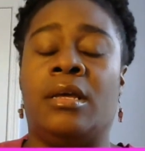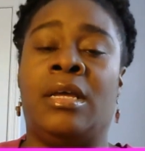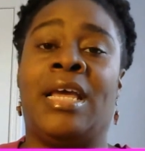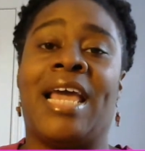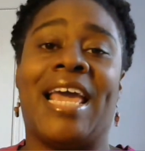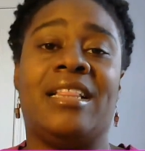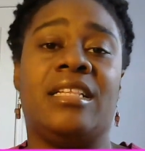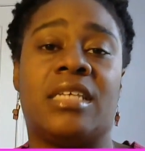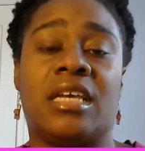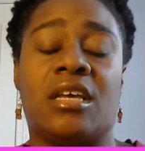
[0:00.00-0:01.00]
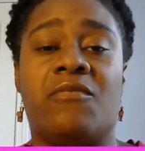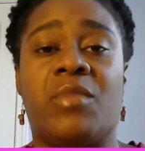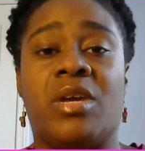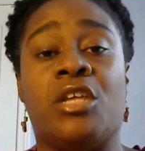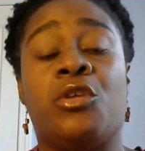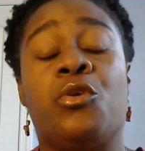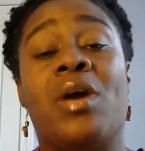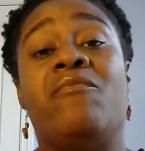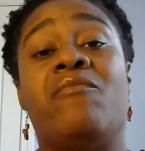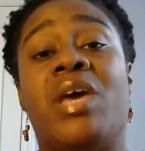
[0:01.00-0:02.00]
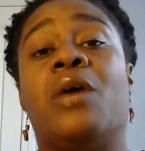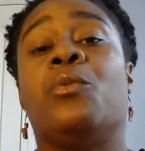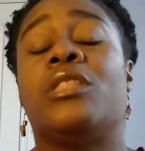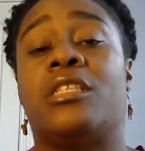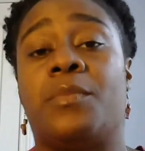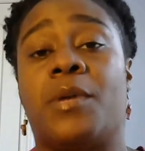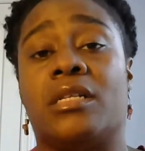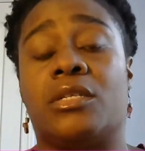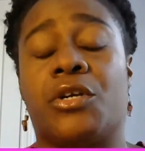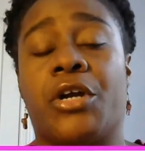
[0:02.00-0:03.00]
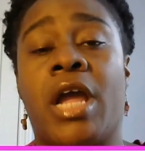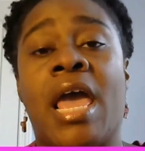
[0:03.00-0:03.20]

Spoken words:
and this kickoff meeting, you have met with the sponsor.